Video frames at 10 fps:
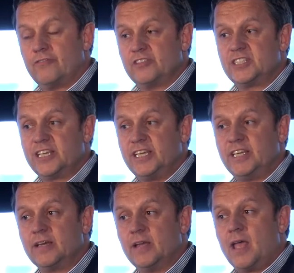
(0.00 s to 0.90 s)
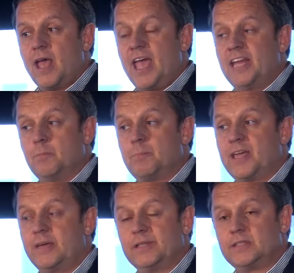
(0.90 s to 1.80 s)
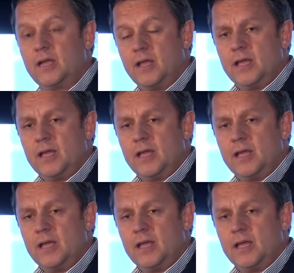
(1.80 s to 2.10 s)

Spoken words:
fatigue and impairment,